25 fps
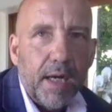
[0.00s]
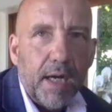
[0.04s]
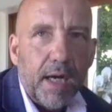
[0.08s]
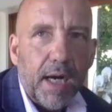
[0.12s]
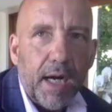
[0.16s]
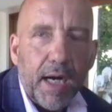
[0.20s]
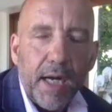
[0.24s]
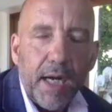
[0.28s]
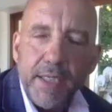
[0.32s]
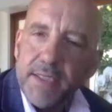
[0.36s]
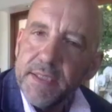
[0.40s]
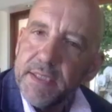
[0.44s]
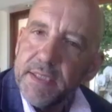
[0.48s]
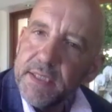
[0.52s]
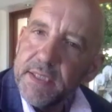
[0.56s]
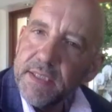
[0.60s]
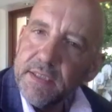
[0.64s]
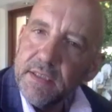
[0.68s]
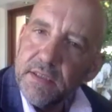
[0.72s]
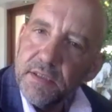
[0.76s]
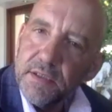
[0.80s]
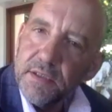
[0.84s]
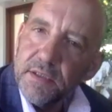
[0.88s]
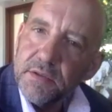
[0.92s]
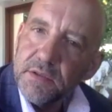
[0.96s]
I
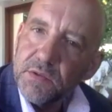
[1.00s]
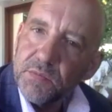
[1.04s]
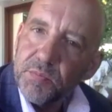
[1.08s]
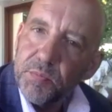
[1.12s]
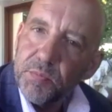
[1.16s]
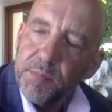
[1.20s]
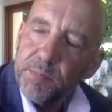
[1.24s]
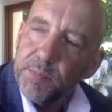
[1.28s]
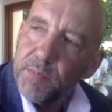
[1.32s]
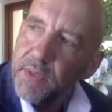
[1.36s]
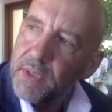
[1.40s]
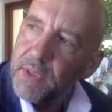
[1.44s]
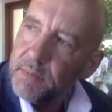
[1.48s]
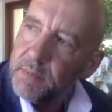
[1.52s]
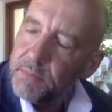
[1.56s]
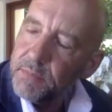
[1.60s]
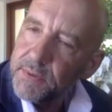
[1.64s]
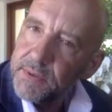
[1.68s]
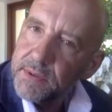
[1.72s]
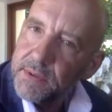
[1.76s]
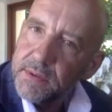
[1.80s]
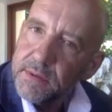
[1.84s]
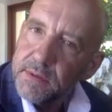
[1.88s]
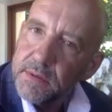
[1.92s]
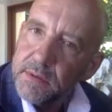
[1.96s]
don't
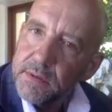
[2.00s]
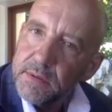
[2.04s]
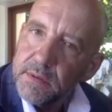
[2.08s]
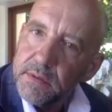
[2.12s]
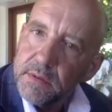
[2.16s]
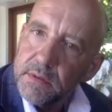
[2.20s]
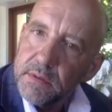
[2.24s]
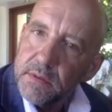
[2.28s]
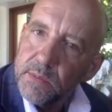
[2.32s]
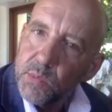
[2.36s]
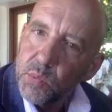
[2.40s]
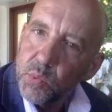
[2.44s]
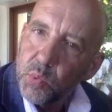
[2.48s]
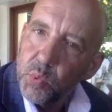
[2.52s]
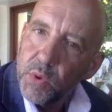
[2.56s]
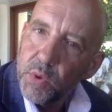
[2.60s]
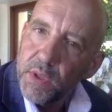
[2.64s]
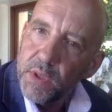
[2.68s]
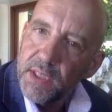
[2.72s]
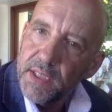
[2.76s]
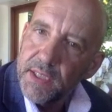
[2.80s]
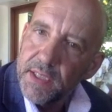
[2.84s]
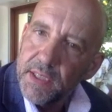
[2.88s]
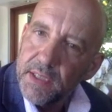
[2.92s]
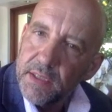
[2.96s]
remember
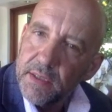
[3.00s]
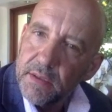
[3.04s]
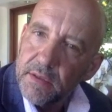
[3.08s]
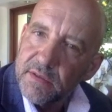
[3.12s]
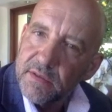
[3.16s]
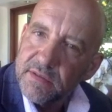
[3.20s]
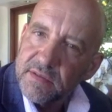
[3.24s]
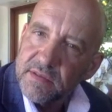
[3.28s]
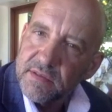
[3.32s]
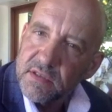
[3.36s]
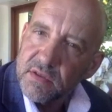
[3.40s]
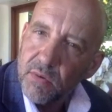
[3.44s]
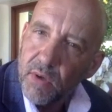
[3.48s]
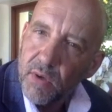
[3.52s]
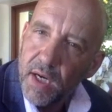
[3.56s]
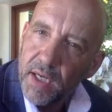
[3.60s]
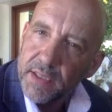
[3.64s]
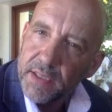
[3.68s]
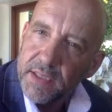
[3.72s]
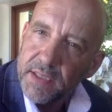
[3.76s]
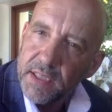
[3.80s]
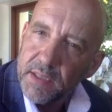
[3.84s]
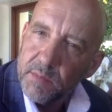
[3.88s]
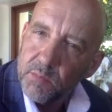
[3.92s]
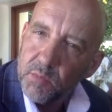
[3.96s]
really a
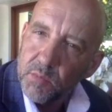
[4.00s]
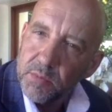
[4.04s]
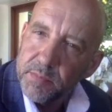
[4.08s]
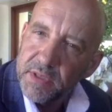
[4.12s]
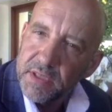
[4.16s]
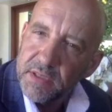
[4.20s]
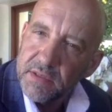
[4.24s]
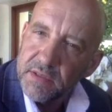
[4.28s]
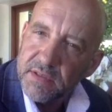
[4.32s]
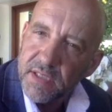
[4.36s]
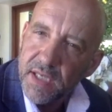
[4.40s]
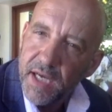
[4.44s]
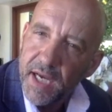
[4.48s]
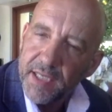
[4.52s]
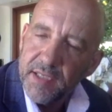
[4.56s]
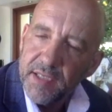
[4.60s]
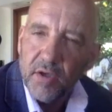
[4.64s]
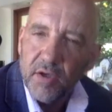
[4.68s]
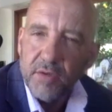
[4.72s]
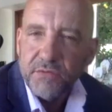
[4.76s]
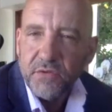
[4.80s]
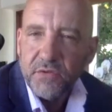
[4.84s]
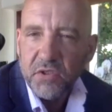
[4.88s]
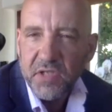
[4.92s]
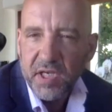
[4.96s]
striking moment. I
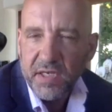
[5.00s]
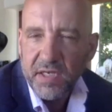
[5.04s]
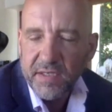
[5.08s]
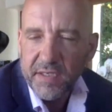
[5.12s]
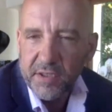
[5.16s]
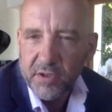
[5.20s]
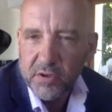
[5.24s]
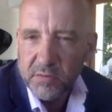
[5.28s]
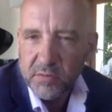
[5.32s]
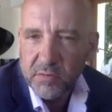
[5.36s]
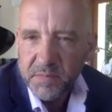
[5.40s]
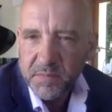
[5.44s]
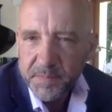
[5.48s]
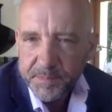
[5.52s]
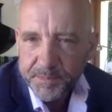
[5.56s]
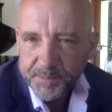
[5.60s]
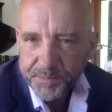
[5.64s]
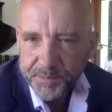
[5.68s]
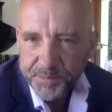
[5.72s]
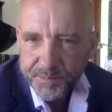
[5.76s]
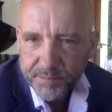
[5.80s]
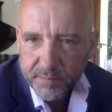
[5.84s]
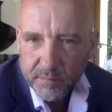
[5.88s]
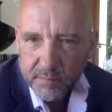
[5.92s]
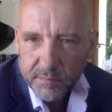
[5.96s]
love the Te Deum.
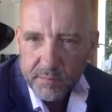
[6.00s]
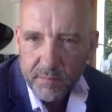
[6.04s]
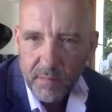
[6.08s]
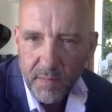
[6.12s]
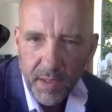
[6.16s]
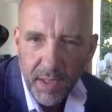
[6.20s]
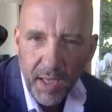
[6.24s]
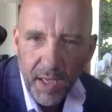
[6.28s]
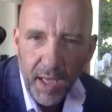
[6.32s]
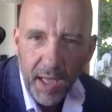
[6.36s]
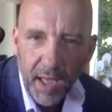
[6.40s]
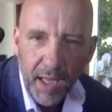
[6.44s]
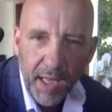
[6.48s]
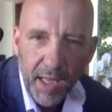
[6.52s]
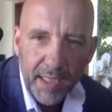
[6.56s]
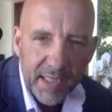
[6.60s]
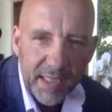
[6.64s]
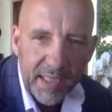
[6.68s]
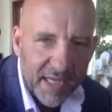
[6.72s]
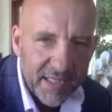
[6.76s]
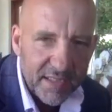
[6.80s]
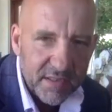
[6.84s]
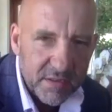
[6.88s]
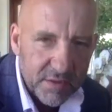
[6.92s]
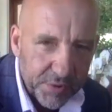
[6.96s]
I
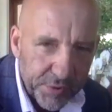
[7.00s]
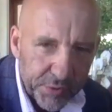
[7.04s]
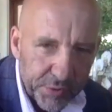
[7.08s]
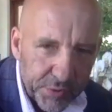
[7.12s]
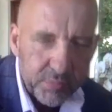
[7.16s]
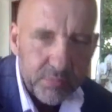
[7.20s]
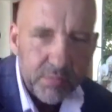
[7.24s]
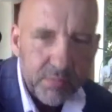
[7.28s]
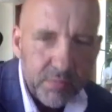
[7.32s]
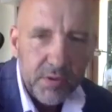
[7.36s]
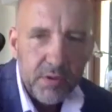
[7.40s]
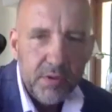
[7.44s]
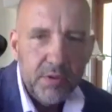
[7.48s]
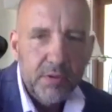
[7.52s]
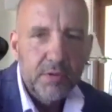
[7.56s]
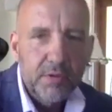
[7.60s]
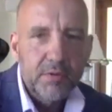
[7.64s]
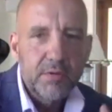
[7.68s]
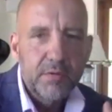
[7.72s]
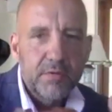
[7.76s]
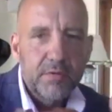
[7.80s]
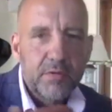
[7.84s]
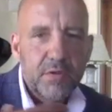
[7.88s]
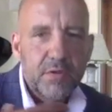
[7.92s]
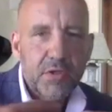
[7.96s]
like to
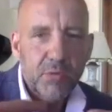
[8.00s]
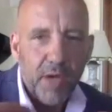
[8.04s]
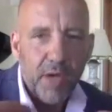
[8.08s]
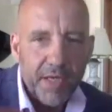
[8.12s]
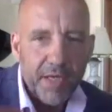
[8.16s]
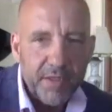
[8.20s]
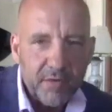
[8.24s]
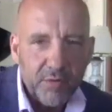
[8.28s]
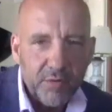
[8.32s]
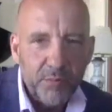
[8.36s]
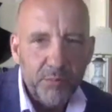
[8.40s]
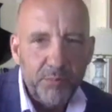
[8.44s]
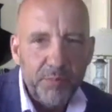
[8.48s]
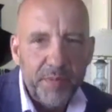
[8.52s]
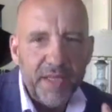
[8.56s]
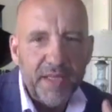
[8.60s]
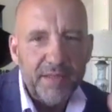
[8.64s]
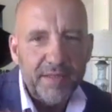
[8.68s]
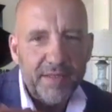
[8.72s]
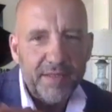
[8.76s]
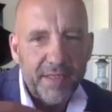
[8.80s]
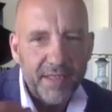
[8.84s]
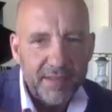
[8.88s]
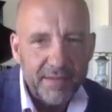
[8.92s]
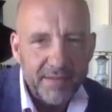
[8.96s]
try to
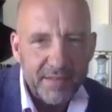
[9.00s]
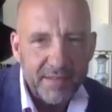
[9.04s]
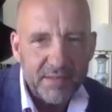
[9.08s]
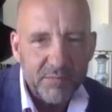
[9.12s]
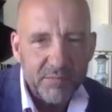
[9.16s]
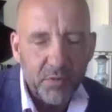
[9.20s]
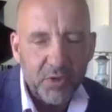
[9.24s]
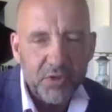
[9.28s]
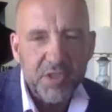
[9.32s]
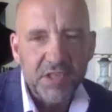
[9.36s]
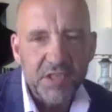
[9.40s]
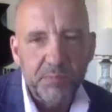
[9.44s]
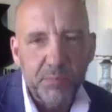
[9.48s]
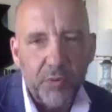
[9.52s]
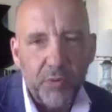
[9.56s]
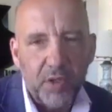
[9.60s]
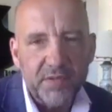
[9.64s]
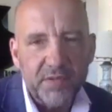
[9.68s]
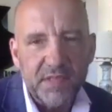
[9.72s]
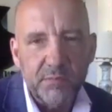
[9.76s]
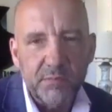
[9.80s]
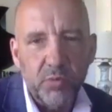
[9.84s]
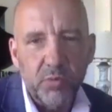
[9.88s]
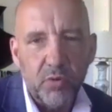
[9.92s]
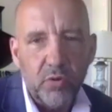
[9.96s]
milk it as much as
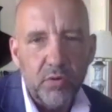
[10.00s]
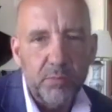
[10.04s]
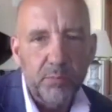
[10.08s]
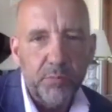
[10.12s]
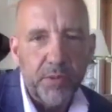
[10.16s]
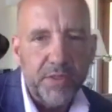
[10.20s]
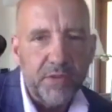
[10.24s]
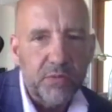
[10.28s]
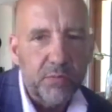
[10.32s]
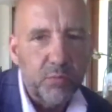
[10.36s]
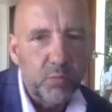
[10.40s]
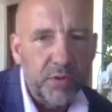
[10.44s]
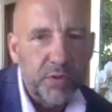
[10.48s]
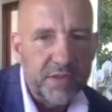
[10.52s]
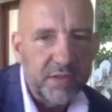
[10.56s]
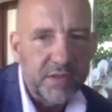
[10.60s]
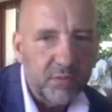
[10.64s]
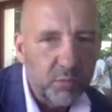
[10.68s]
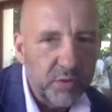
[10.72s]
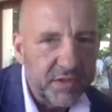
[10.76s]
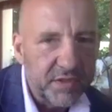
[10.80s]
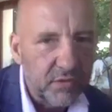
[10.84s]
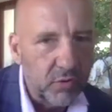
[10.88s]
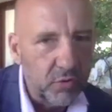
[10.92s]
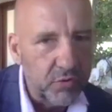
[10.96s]
possible, but with
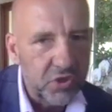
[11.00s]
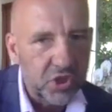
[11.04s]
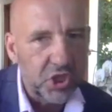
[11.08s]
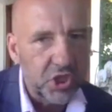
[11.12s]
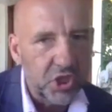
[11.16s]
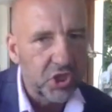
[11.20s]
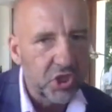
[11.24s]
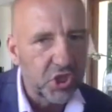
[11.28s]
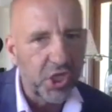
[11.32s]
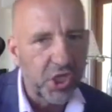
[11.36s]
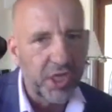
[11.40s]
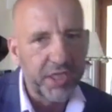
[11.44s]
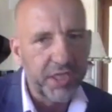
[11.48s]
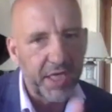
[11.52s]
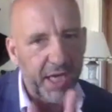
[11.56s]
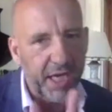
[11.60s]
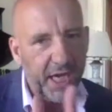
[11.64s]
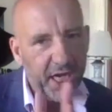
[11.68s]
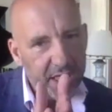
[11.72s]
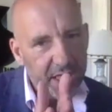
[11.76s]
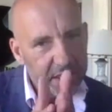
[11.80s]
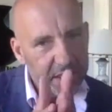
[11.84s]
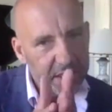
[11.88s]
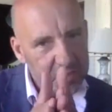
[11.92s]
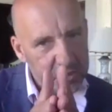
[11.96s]
Lucic, I
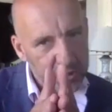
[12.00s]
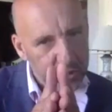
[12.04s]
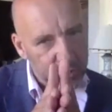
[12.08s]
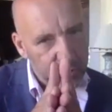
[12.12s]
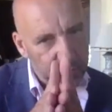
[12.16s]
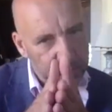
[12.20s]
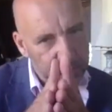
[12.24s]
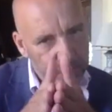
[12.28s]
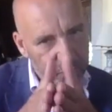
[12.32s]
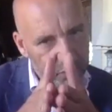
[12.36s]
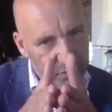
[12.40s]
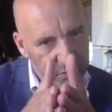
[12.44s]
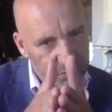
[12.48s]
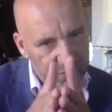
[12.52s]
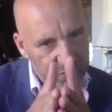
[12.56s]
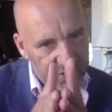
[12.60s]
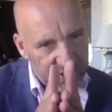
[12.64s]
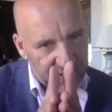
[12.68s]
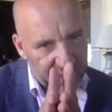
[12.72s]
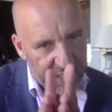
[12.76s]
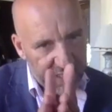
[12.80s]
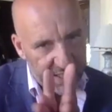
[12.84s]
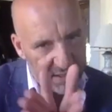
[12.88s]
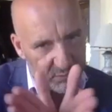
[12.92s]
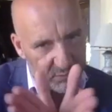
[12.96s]
had to
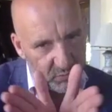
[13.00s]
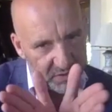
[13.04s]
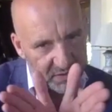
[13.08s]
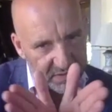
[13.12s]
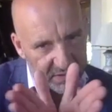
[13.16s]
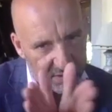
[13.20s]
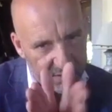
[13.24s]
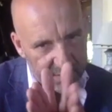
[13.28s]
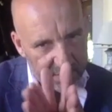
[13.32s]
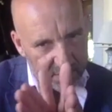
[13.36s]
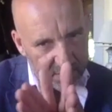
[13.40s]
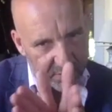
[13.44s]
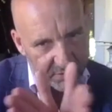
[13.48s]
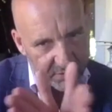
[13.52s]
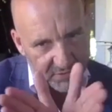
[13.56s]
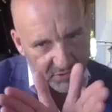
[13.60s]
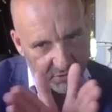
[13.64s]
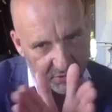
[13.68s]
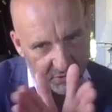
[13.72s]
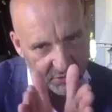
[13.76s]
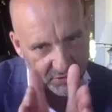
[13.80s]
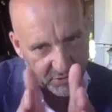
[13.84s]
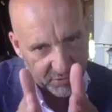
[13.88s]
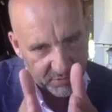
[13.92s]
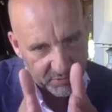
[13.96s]
stay within a
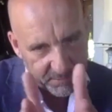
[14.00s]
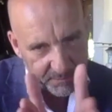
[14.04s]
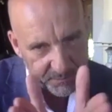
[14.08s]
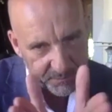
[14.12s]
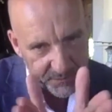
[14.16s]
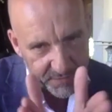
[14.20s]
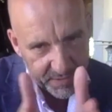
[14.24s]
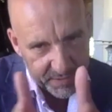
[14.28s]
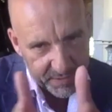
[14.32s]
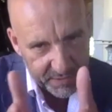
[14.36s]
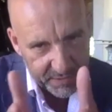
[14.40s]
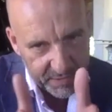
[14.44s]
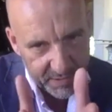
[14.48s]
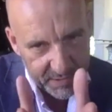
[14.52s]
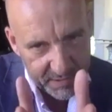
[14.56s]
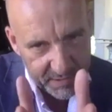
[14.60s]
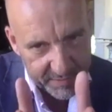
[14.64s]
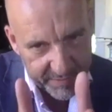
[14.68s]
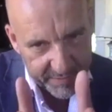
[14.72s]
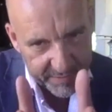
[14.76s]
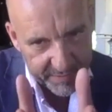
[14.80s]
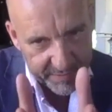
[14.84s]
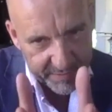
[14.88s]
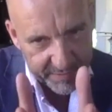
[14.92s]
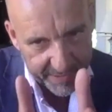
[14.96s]
certain
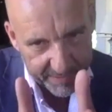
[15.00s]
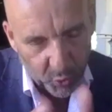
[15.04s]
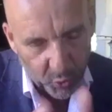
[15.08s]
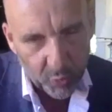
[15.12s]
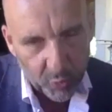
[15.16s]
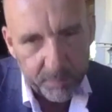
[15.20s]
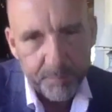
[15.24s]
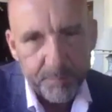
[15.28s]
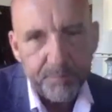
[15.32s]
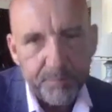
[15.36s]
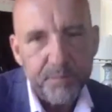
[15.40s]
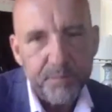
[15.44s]
tempo.